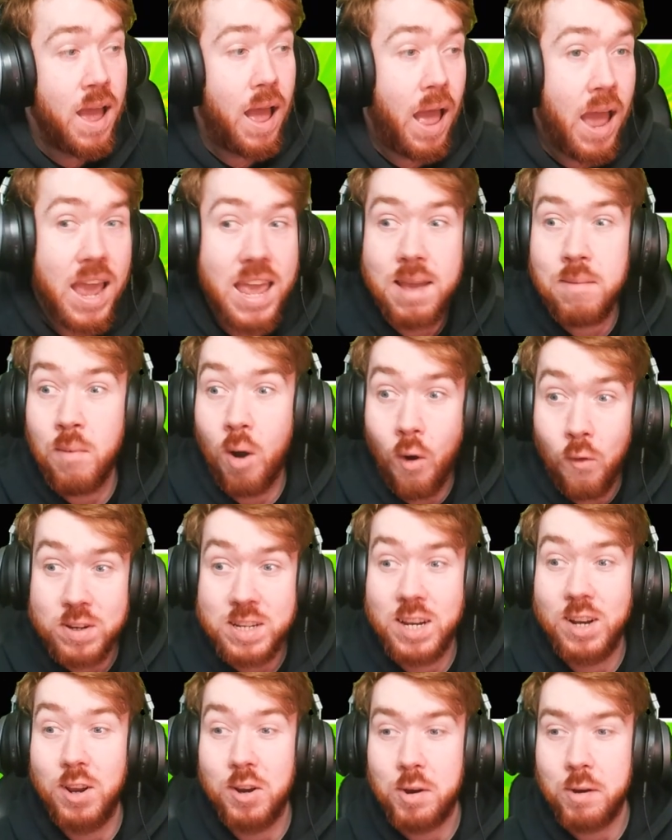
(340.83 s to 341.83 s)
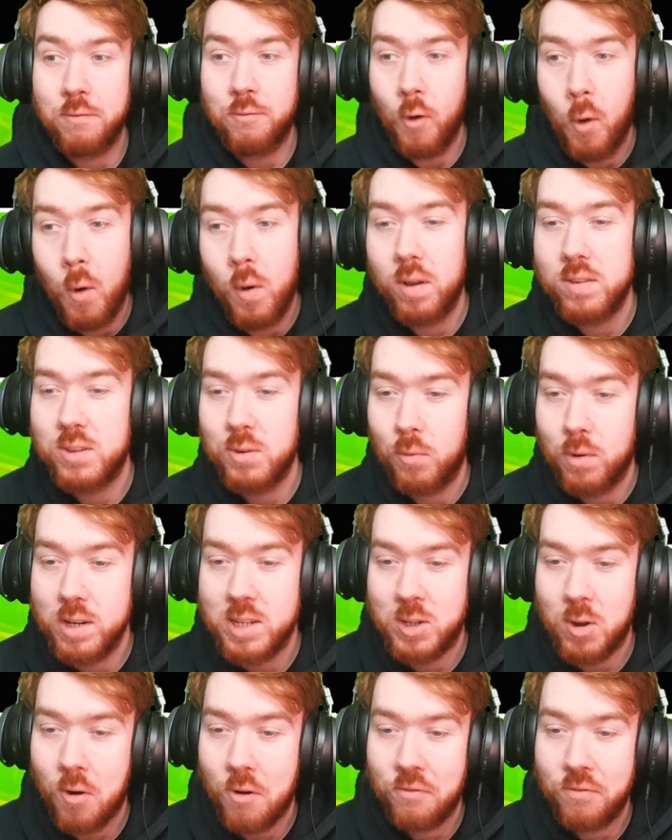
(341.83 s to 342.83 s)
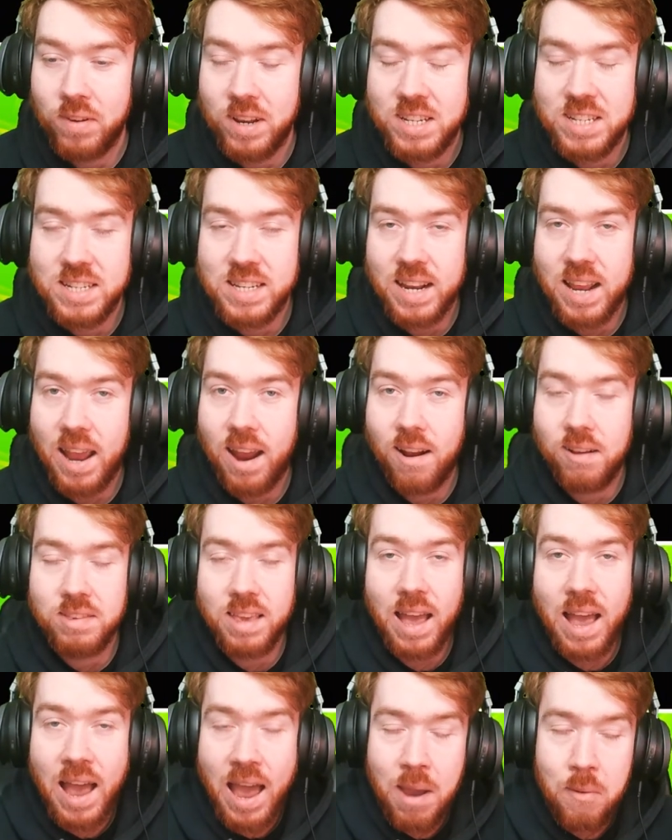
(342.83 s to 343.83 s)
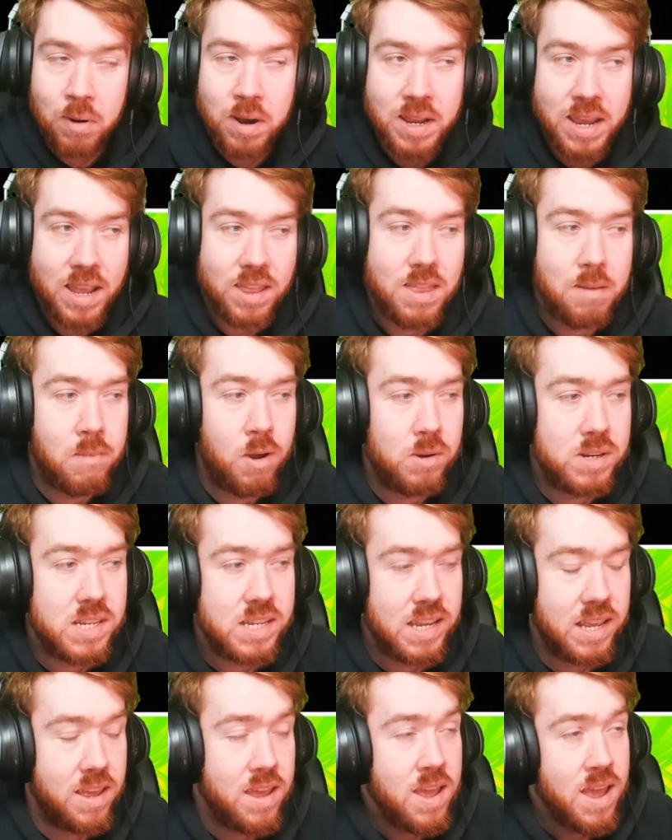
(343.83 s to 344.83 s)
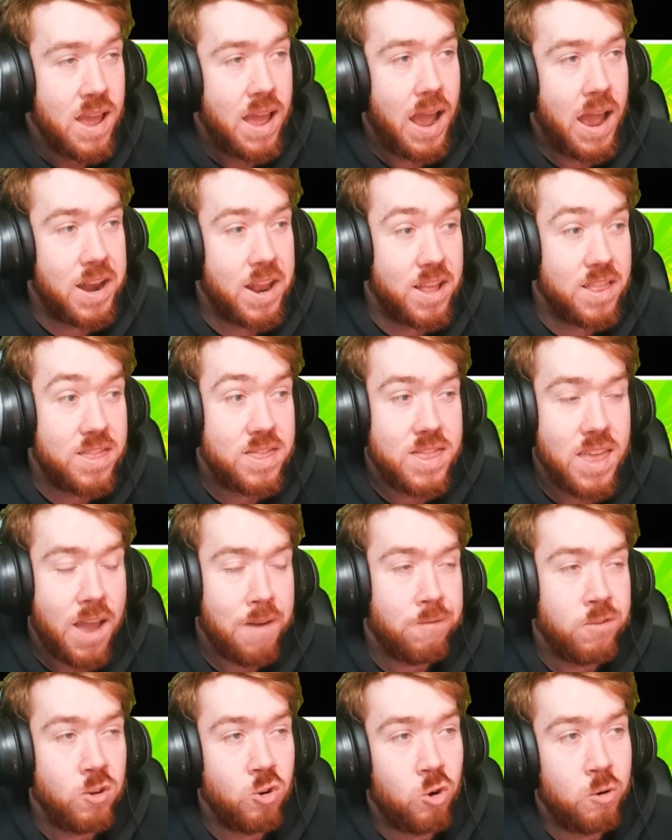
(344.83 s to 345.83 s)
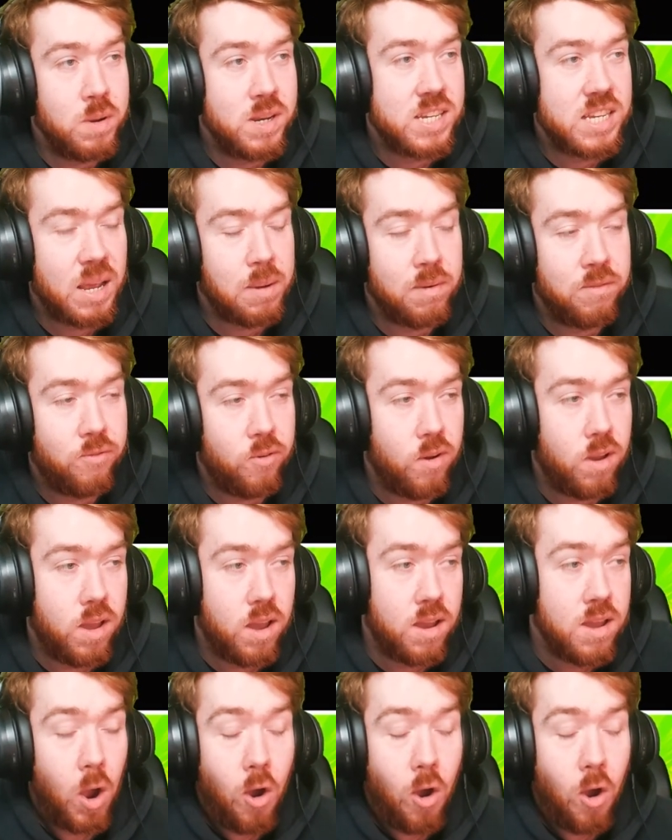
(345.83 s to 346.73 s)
I am obviously looking forward towards Dorothy. She's a character I want to get the most here, and I definitely will be summoned for her.